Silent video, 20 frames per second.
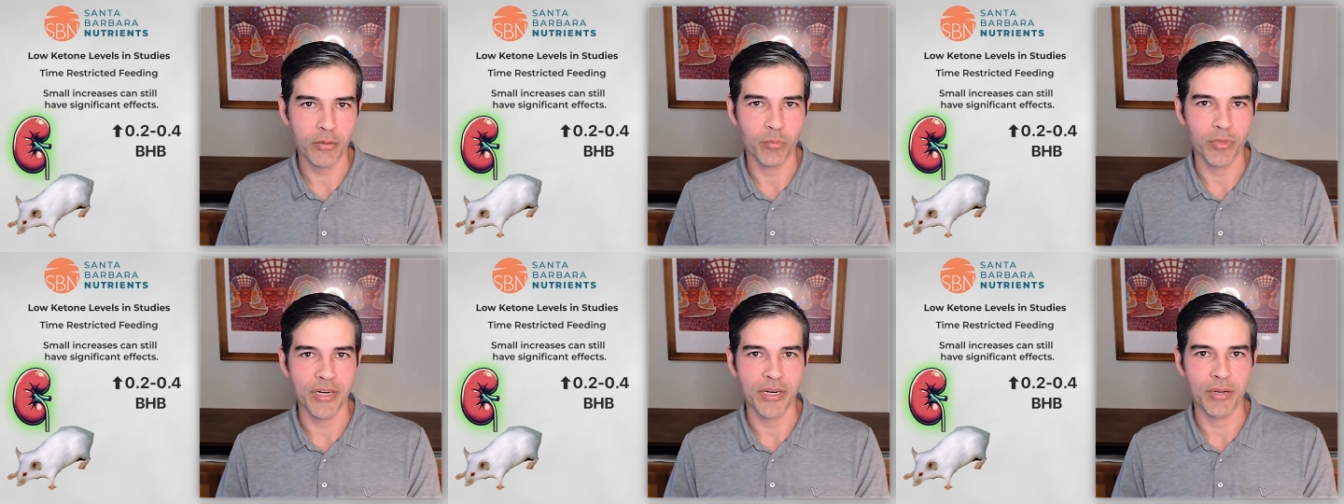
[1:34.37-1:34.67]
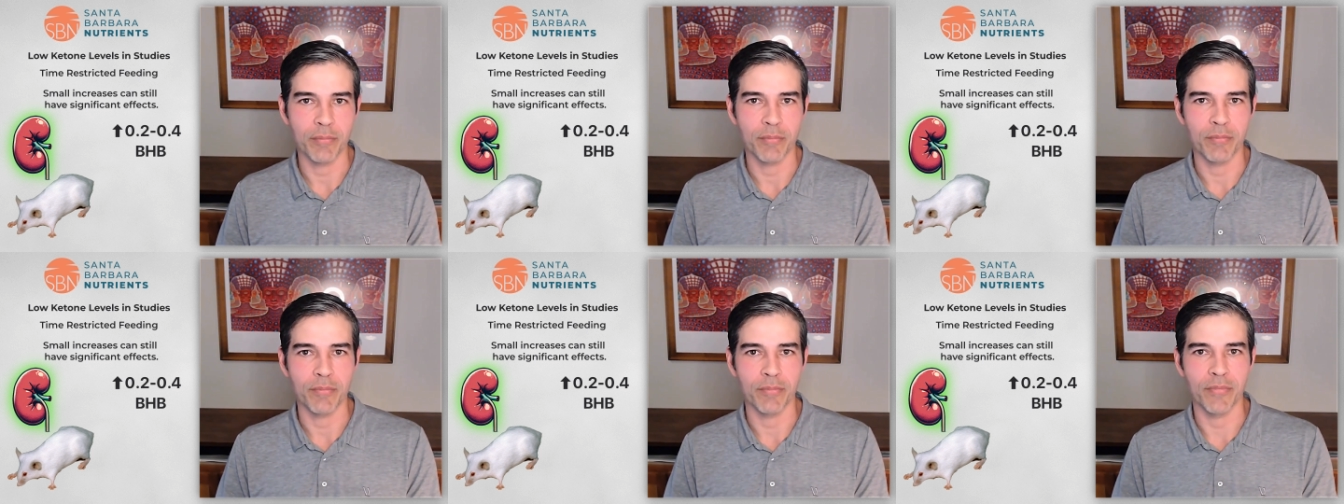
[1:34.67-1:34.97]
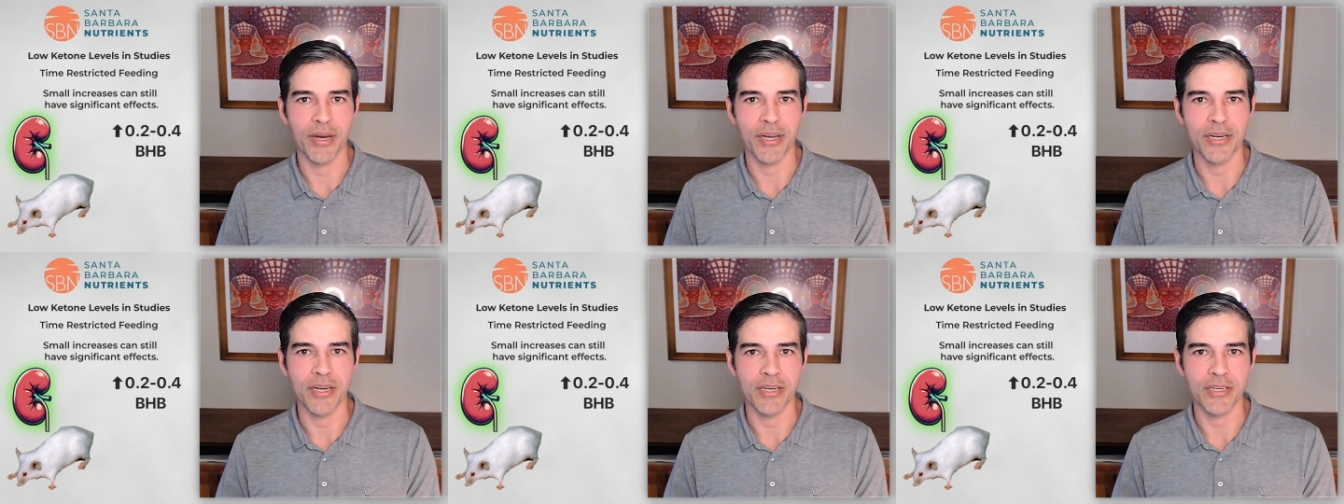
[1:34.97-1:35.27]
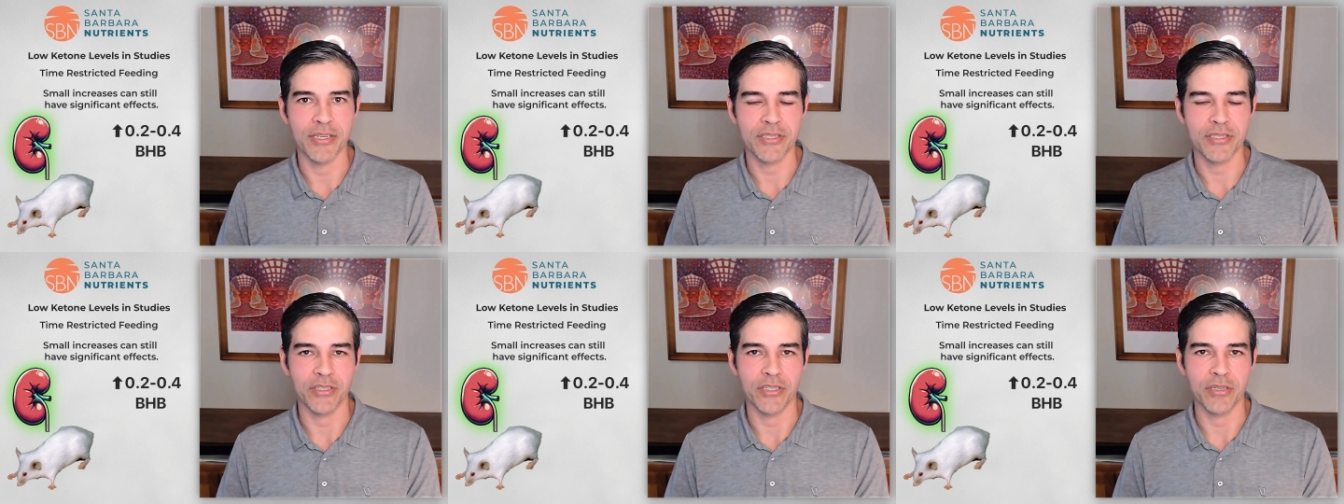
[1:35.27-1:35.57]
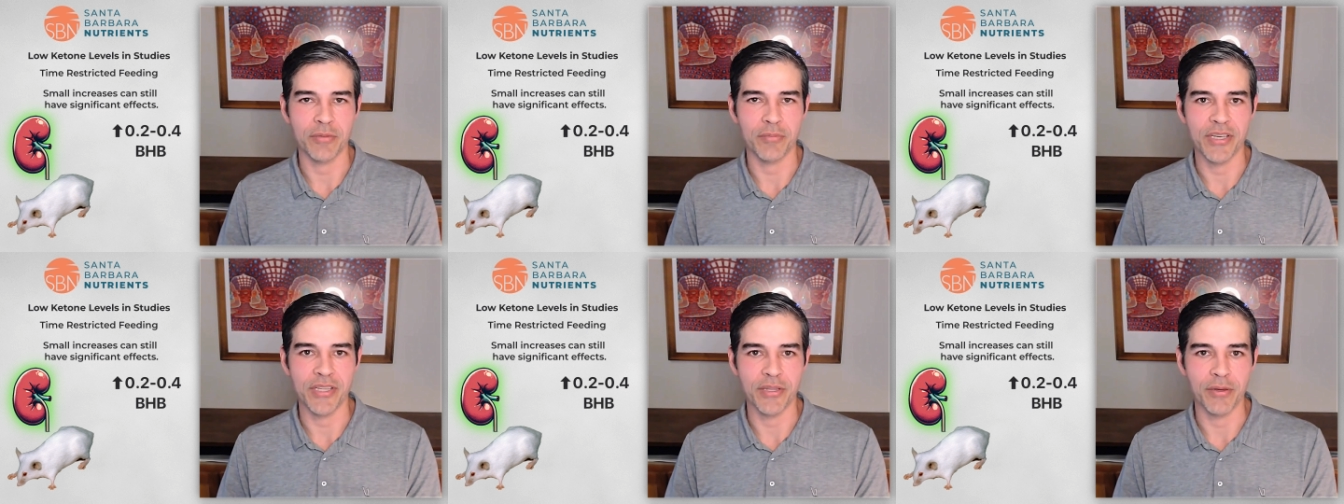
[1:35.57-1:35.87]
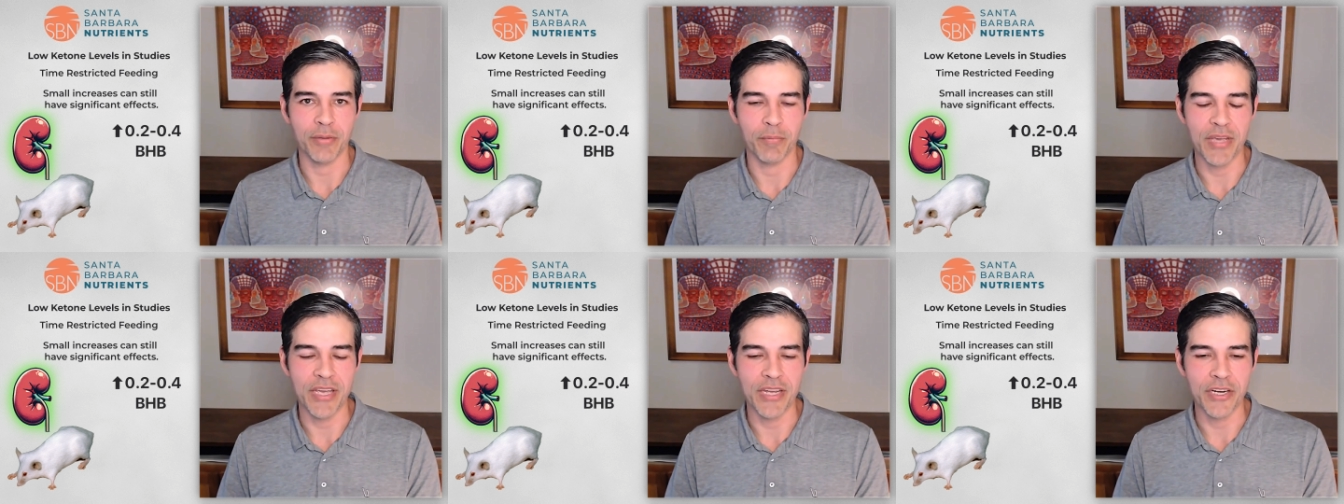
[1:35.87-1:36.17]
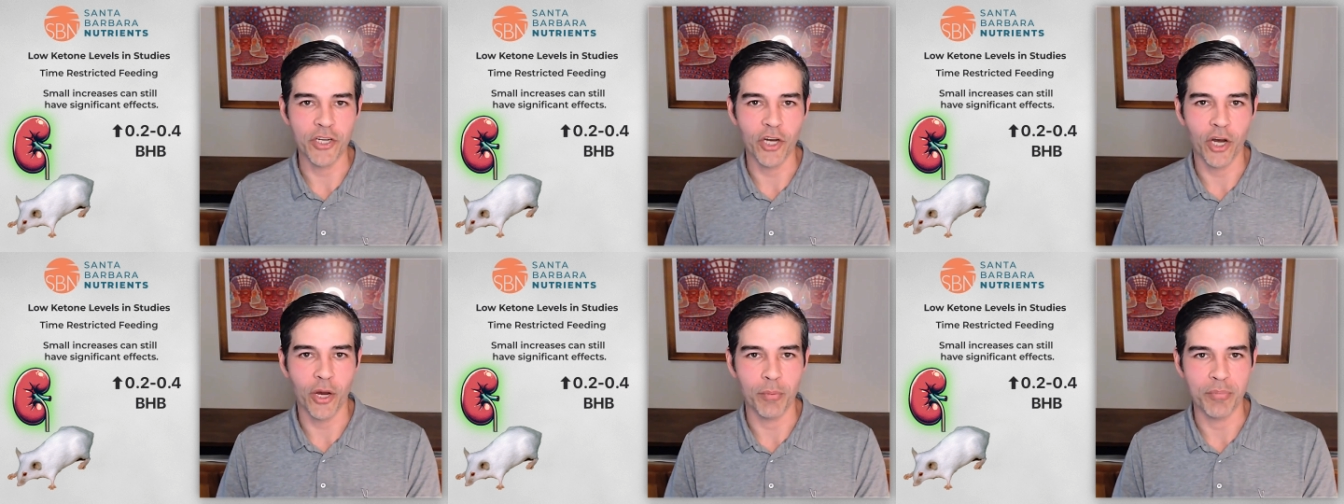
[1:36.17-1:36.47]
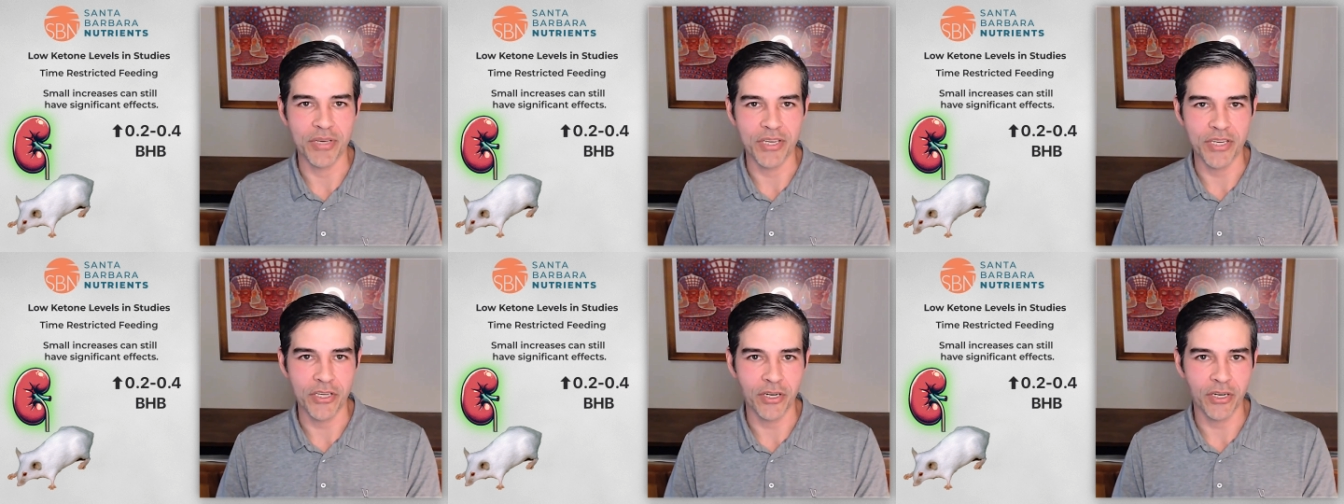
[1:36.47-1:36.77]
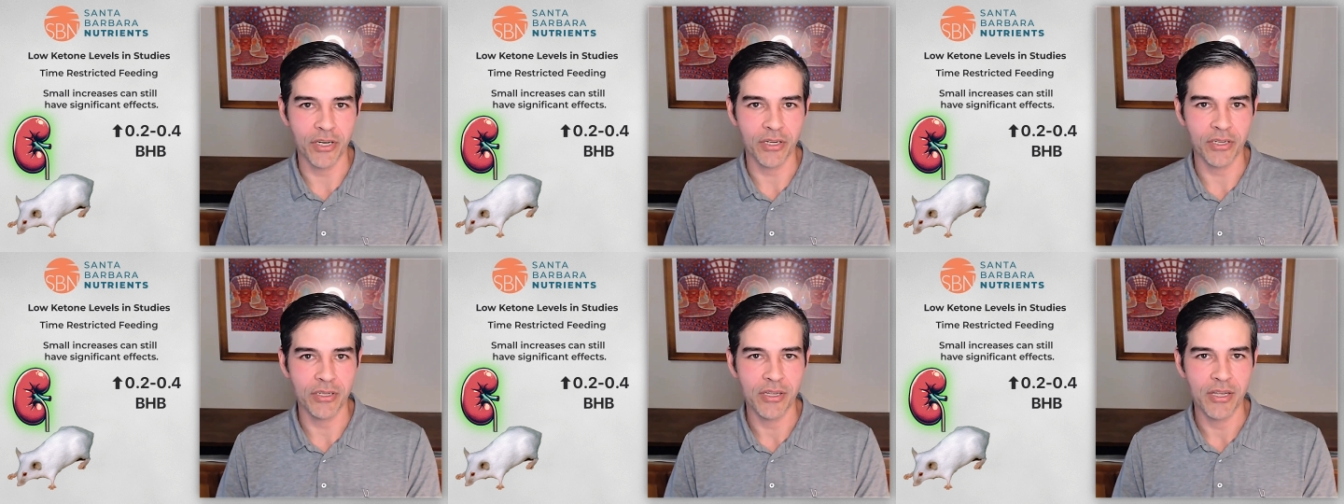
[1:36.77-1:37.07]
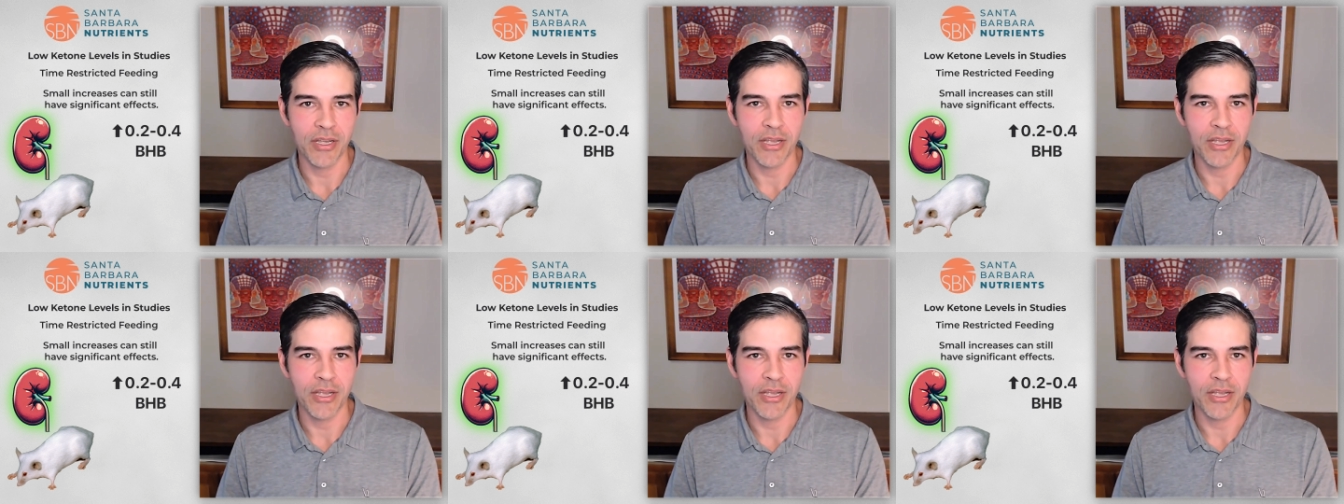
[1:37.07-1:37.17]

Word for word: but it might not necessarily be the end all be all.